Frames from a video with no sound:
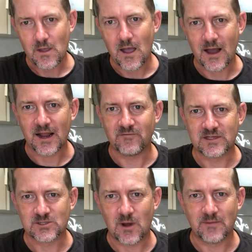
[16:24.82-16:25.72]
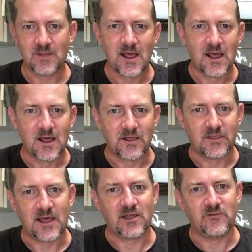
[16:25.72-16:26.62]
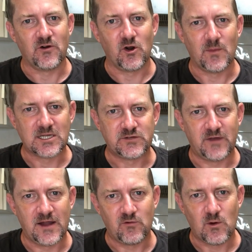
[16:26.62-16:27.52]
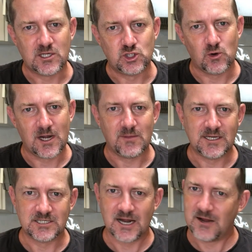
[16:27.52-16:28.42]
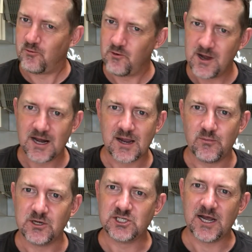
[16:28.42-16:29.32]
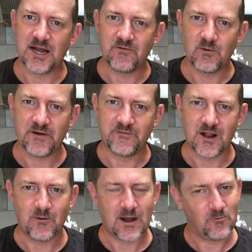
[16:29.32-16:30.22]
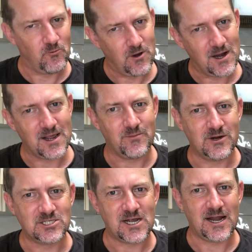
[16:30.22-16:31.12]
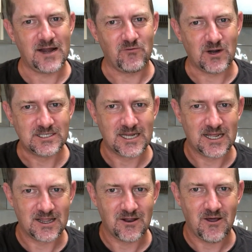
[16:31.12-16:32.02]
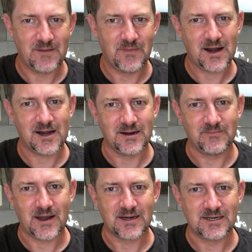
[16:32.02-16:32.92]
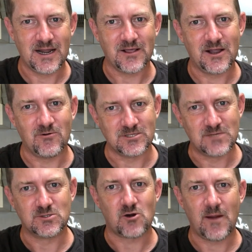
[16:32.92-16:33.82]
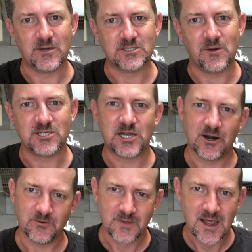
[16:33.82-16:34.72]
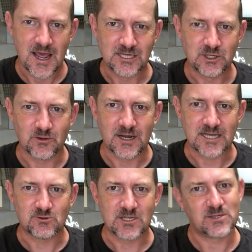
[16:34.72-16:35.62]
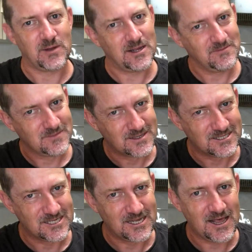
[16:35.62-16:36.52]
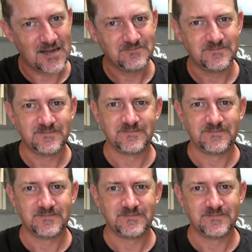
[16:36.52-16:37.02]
I love this one. Thank you very much for everyone joining me today. Really appreciate everyone following. Really appreciate everyone ticking the like button down there and subscribing to my channel. Until the next recipe, see you then.